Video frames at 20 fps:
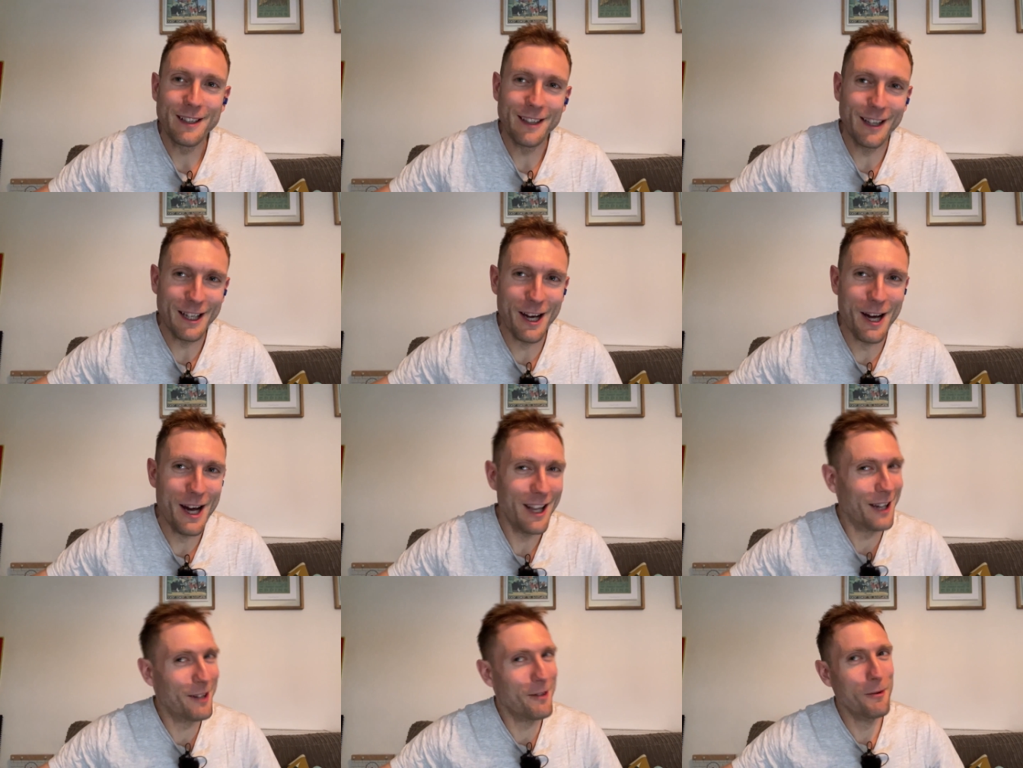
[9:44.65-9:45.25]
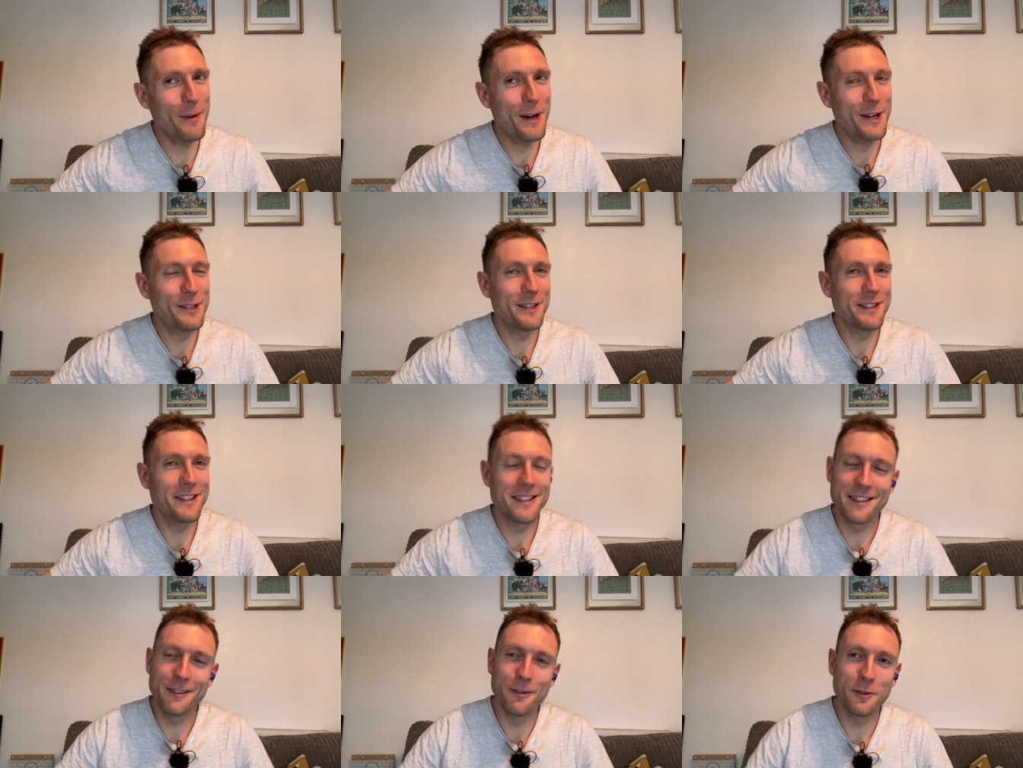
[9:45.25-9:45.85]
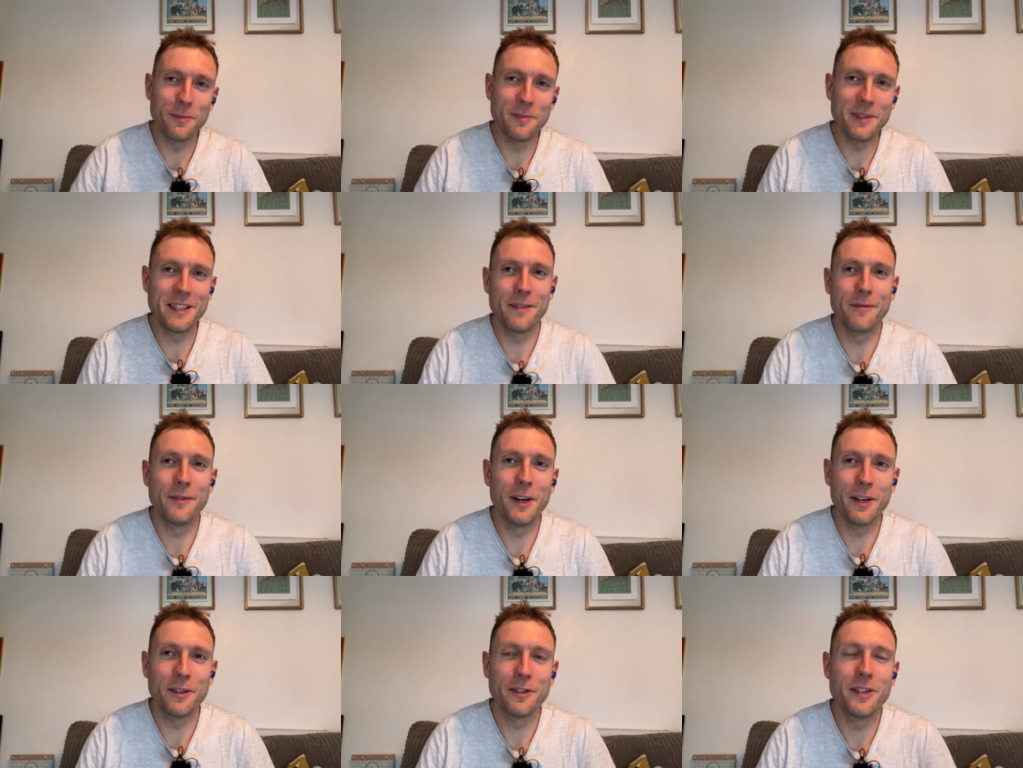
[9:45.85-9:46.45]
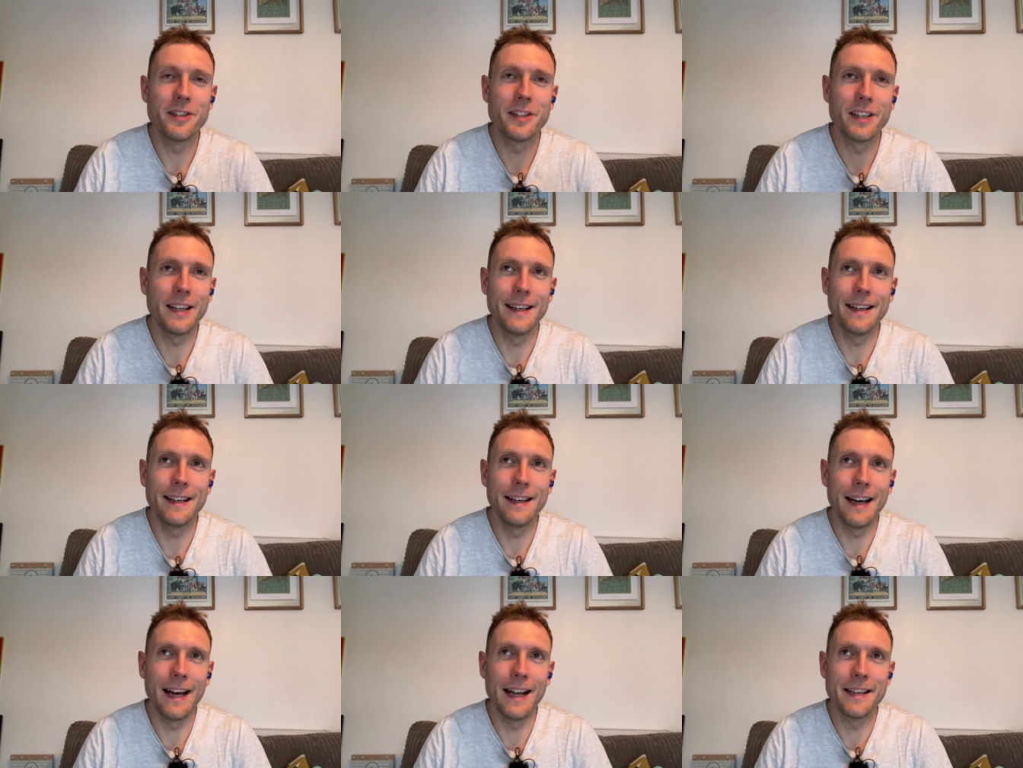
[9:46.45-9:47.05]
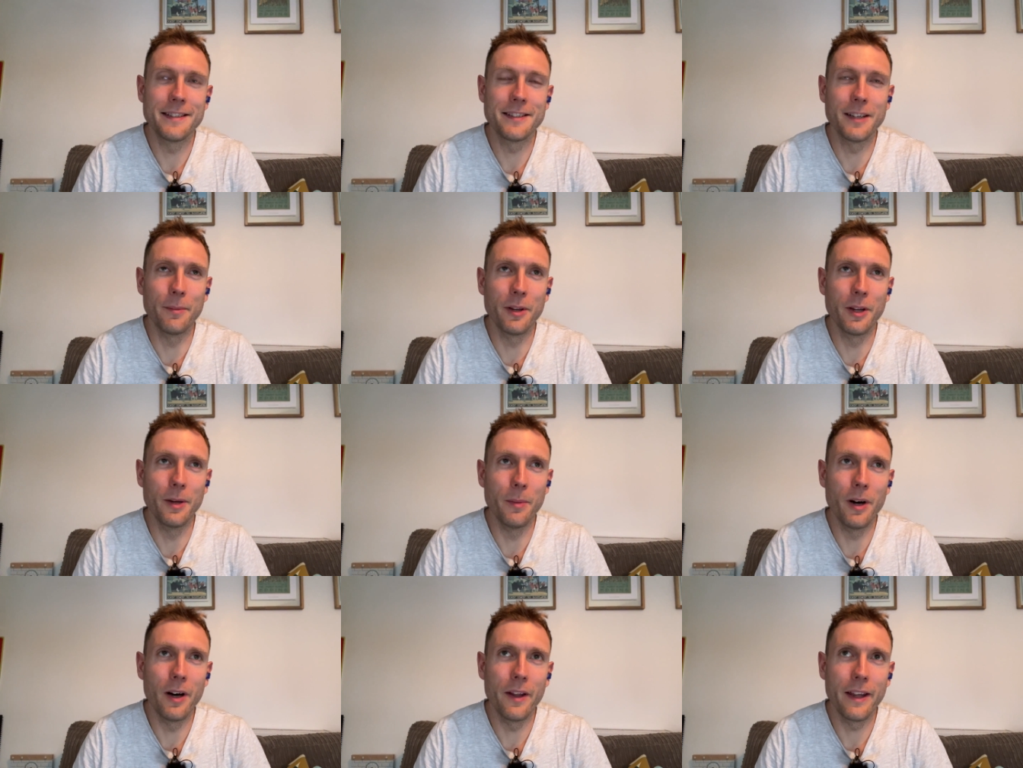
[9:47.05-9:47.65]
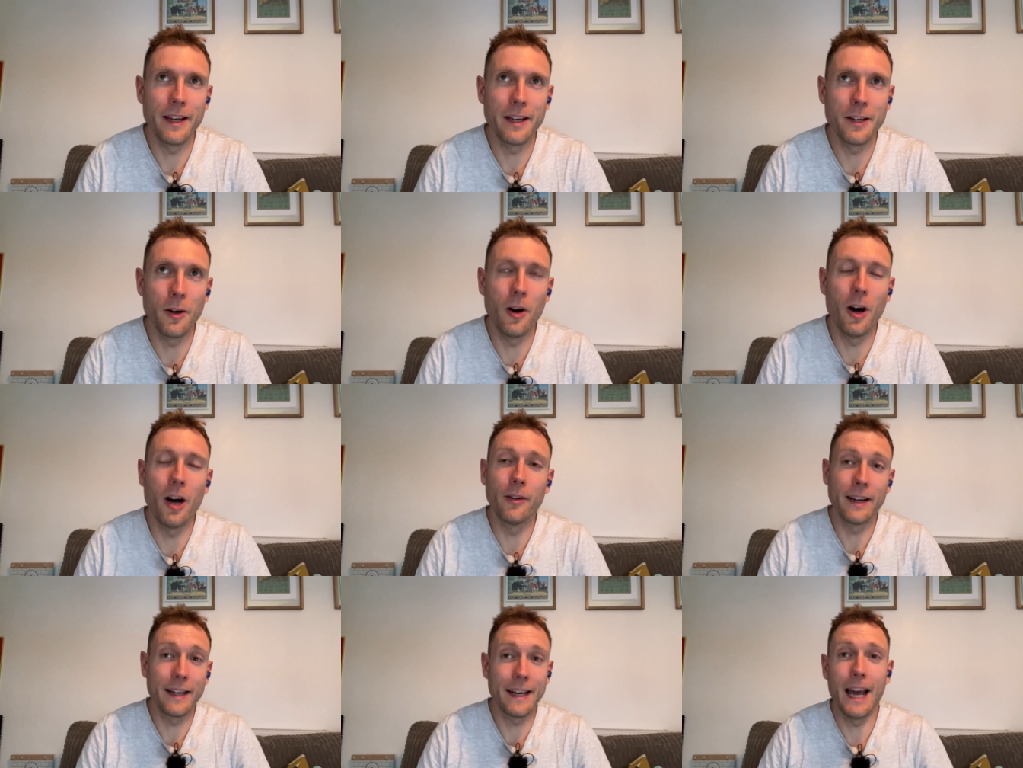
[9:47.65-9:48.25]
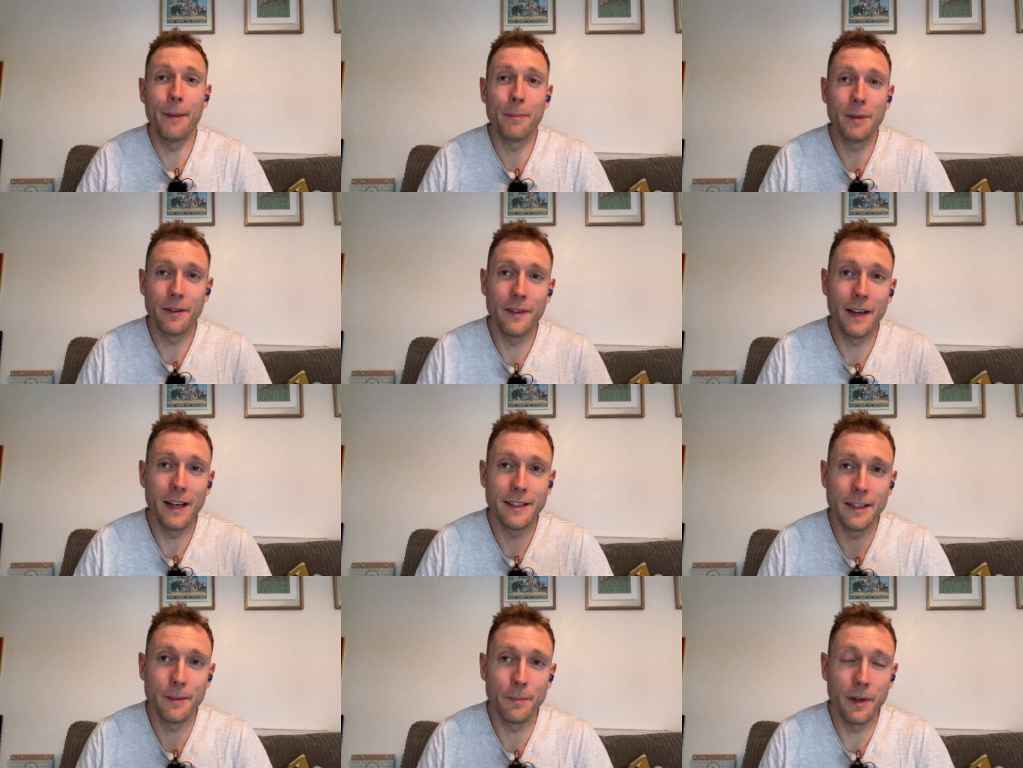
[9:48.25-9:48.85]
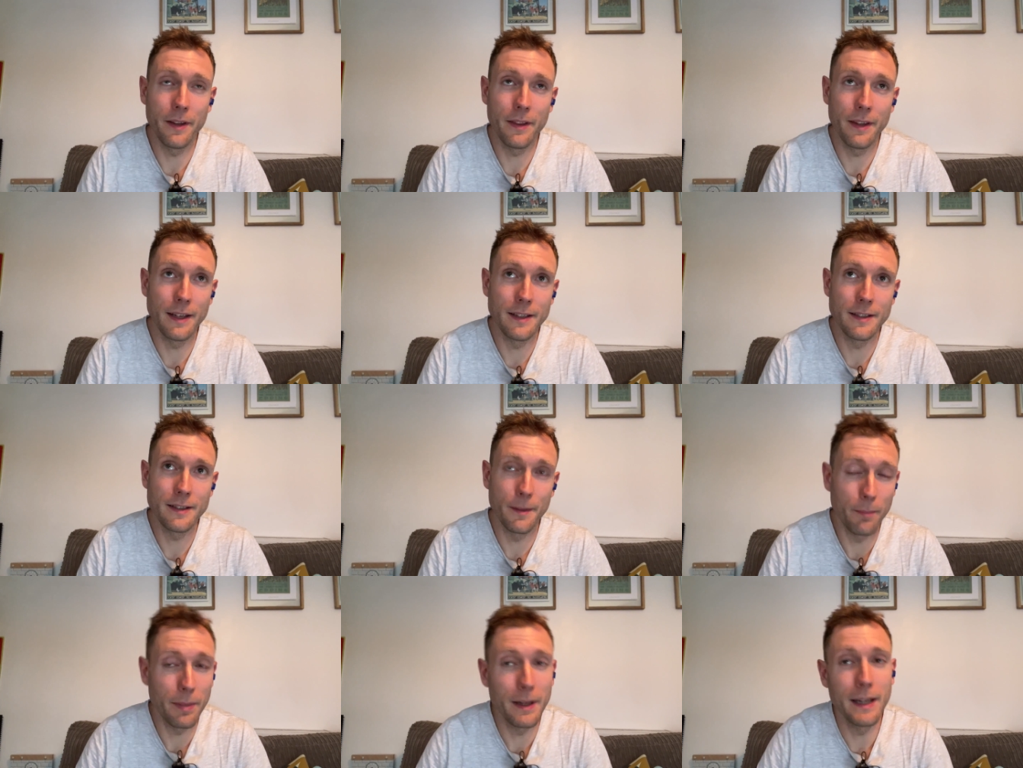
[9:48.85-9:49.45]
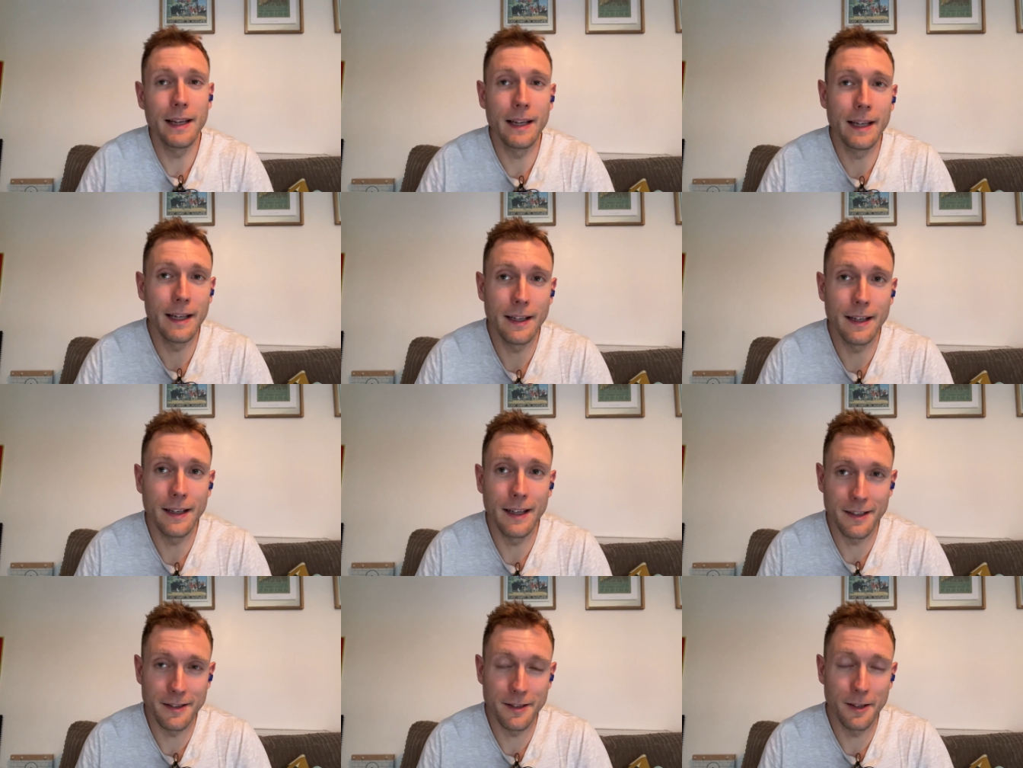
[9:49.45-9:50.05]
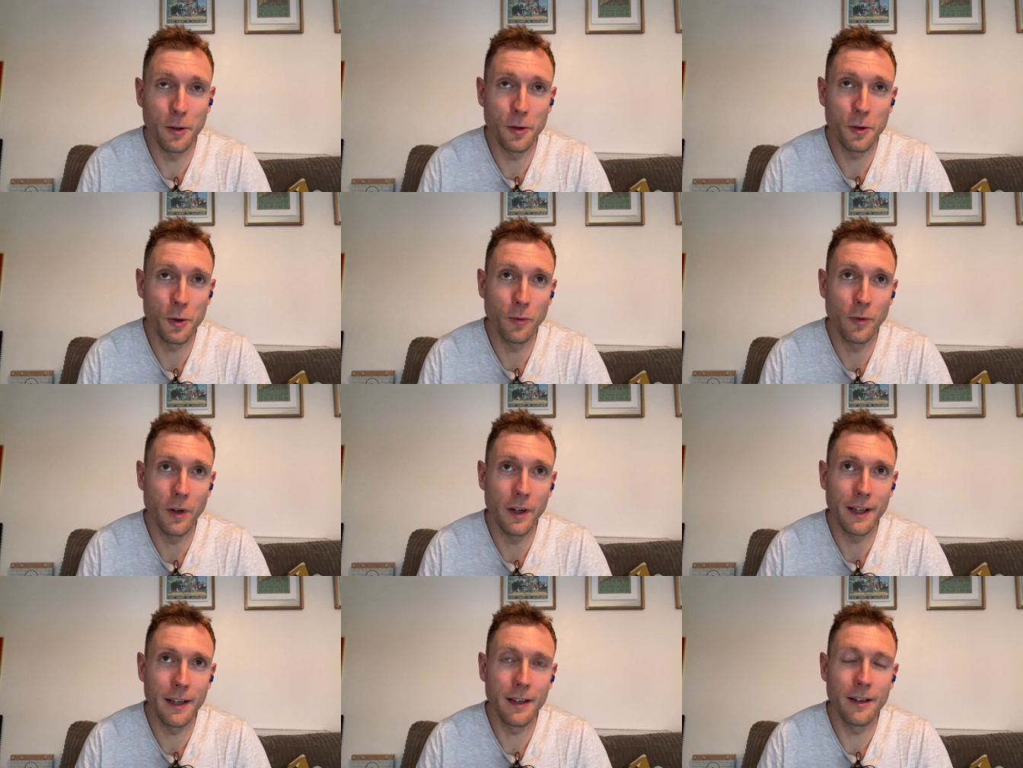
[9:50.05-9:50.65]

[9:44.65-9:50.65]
Like all measures, there's still some disadvantages here, and some of them are that your heart rate can be affected by things completely external to your running.